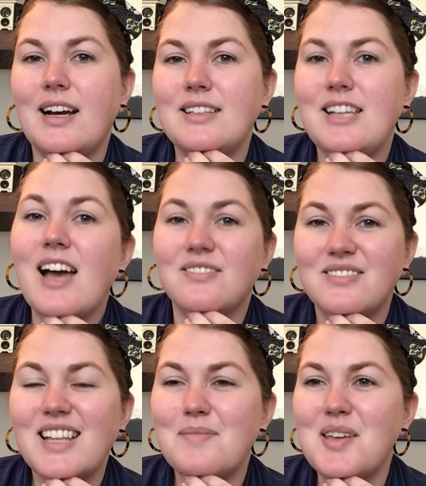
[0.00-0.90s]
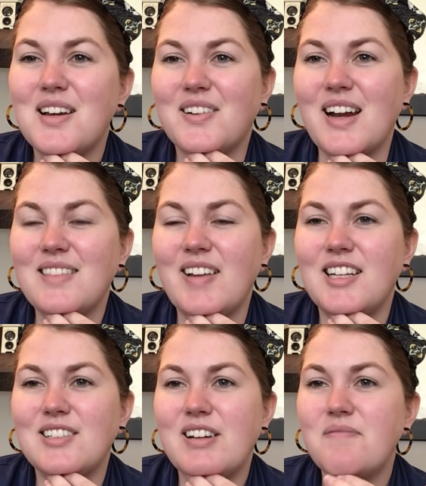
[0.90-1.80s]
Yeah, that'd be a great way to
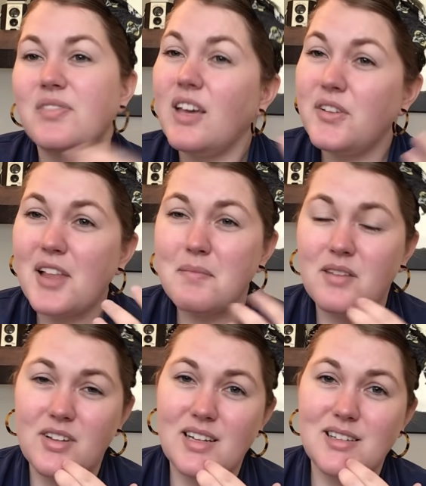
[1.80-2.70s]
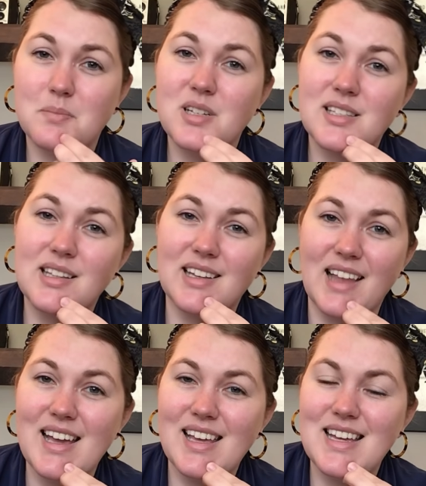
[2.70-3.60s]
do it. If you like my videos, please click
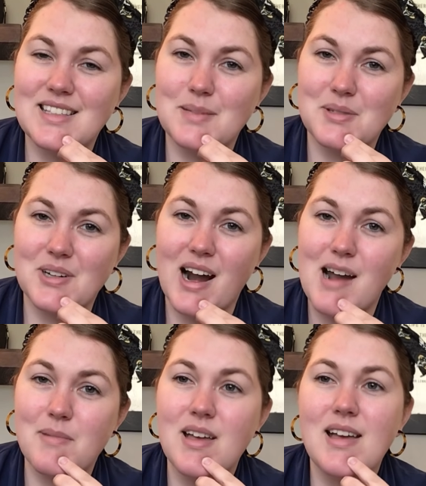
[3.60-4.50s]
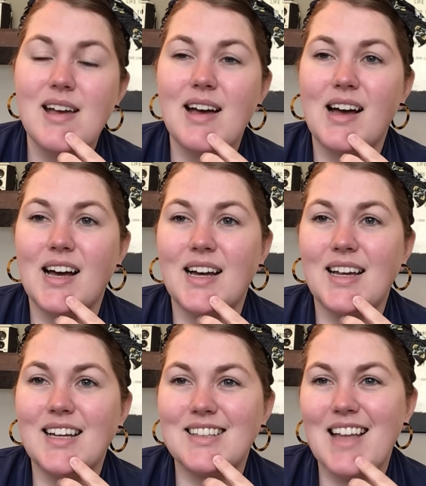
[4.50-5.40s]
like and subscribe,
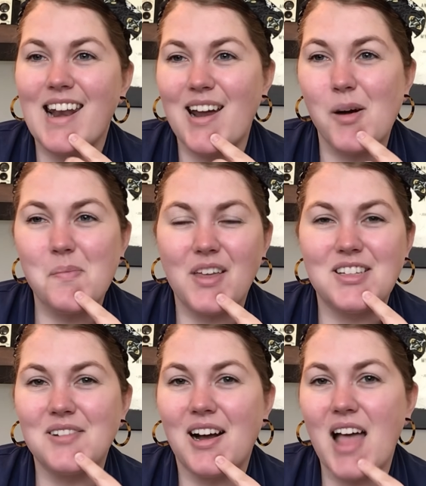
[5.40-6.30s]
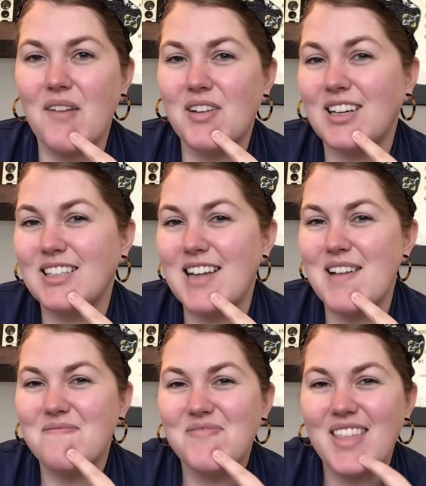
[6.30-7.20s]
and I hope that you all have a good day.
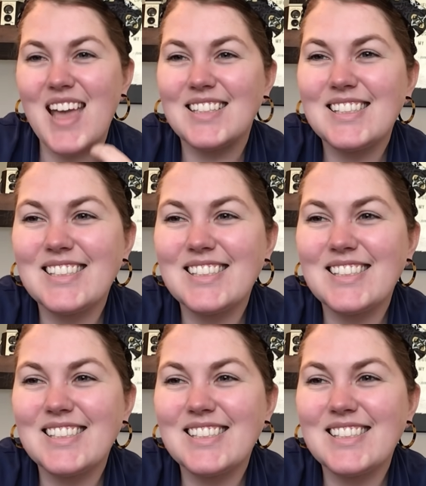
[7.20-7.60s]
Thanks!